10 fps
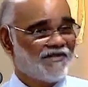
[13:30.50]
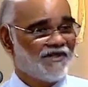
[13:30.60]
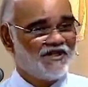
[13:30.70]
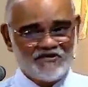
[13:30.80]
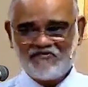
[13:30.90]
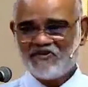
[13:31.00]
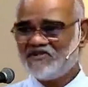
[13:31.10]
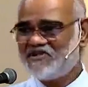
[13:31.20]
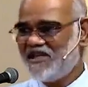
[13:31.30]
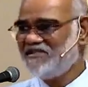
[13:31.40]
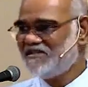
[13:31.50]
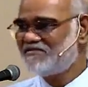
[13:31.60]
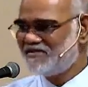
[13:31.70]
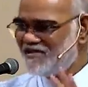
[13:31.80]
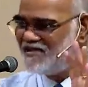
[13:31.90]
In different
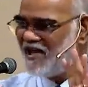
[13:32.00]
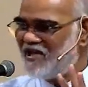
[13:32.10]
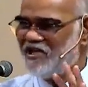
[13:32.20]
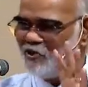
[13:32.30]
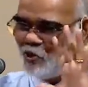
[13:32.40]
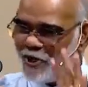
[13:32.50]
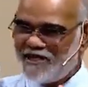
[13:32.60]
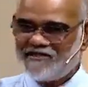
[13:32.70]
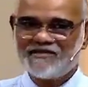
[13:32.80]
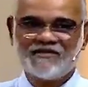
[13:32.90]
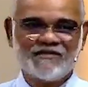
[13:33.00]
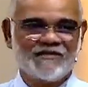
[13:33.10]
stages, tarry, wait.